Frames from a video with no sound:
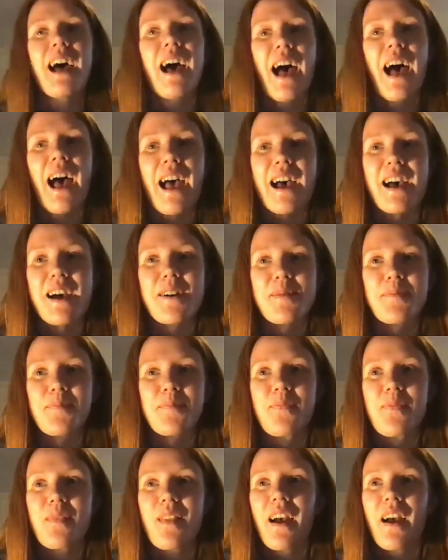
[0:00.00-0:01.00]
And
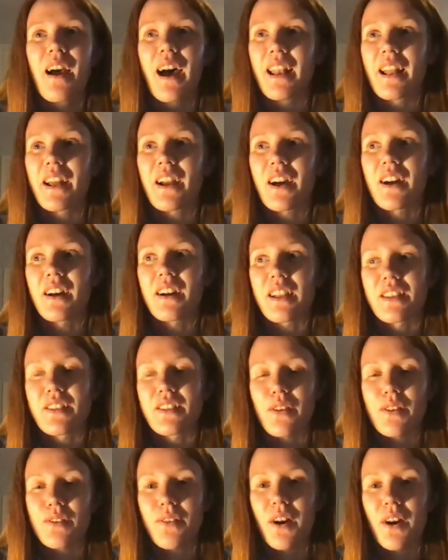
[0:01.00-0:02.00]
I got
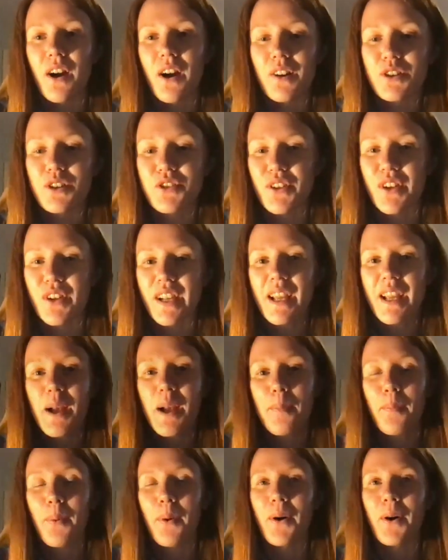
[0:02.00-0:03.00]
interviews for all three,
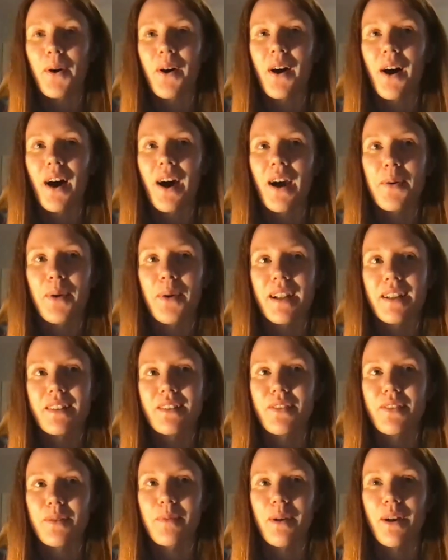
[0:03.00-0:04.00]
but I went
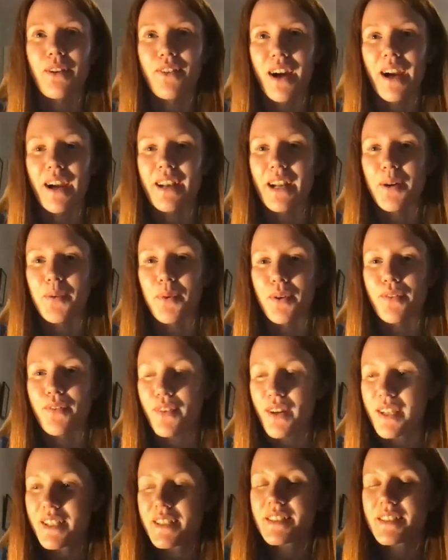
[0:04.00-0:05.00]
for my Ryanair one
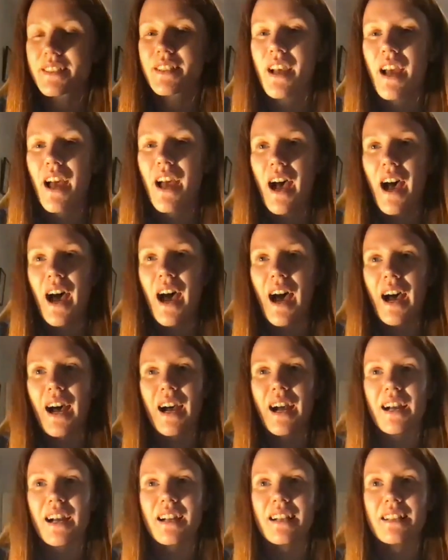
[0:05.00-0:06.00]
first,
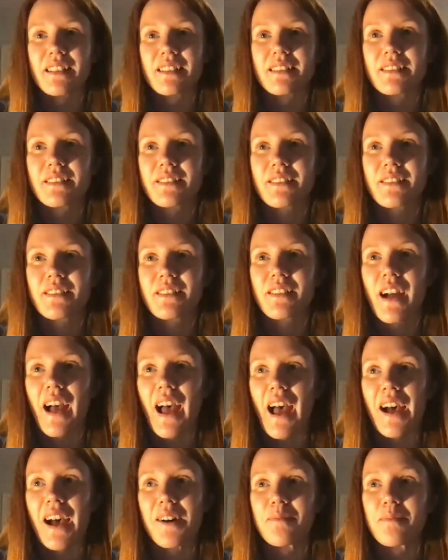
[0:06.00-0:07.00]
and
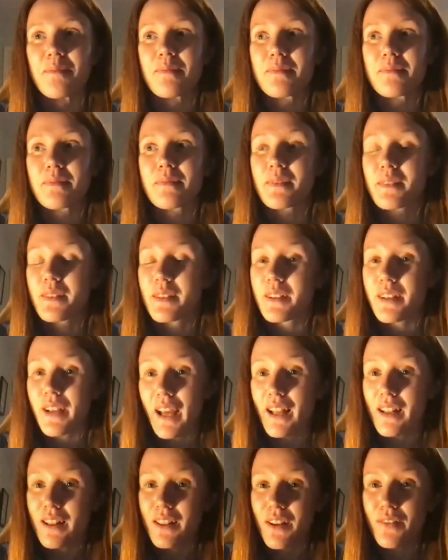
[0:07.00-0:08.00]

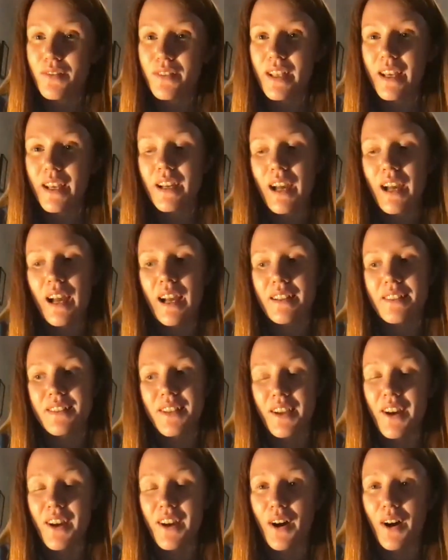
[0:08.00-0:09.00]
yeah, loved it. And
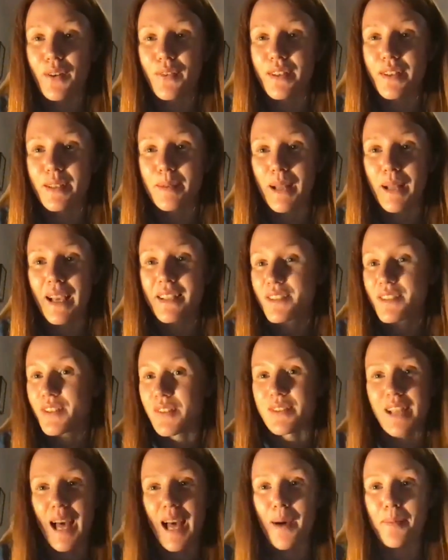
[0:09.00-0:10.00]
I got offered the place, so I
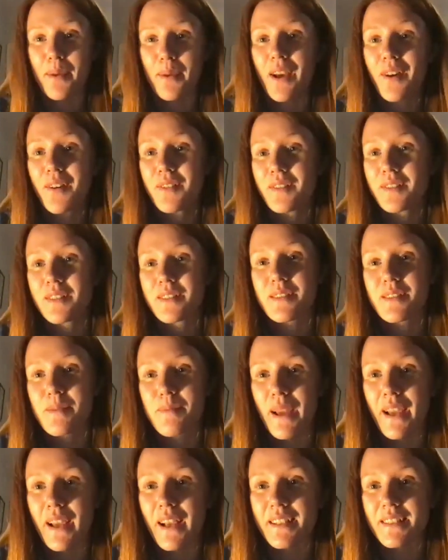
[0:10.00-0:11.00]
was happy. It's the
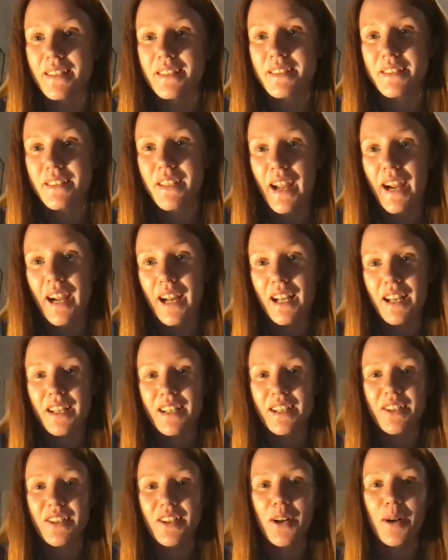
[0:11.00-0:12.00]
biggest airline
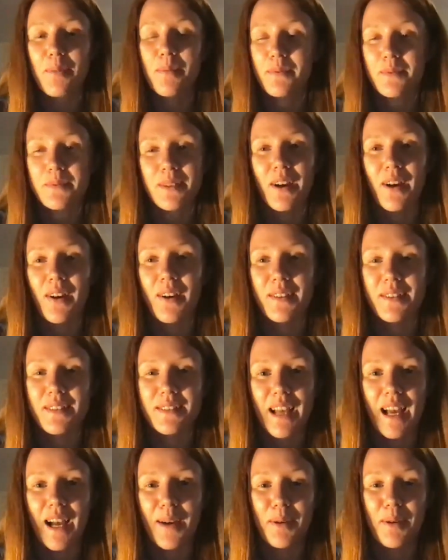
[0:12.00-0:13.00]
in Europe, so I was
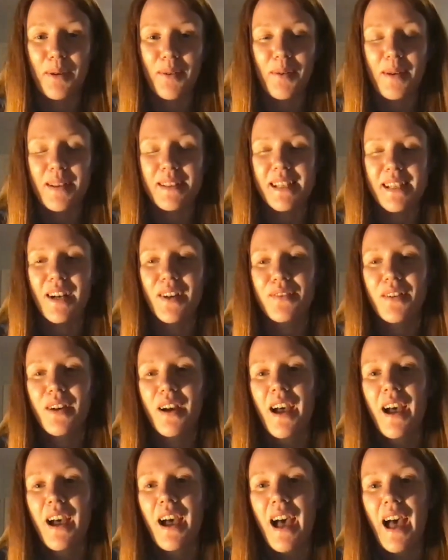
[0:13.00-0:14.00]
happy with myself.
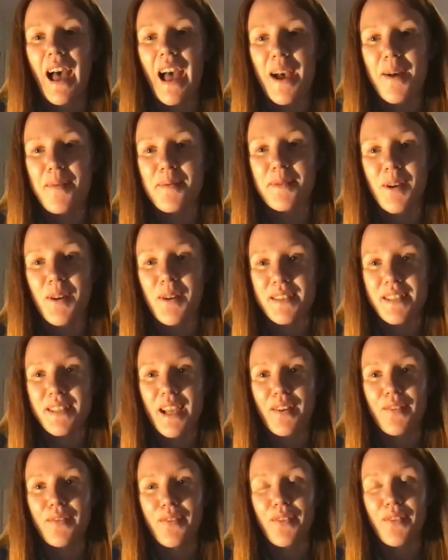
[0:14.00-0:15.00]
And so I was
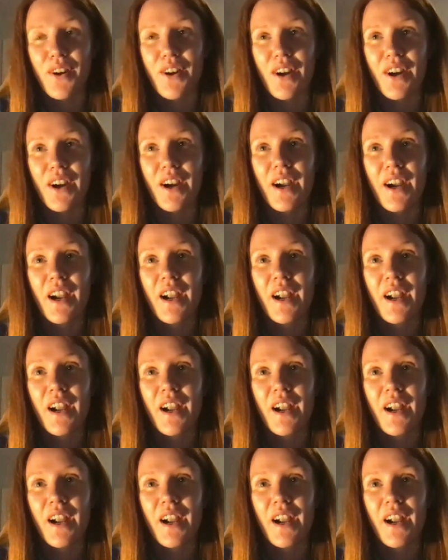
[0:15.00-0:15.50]
there for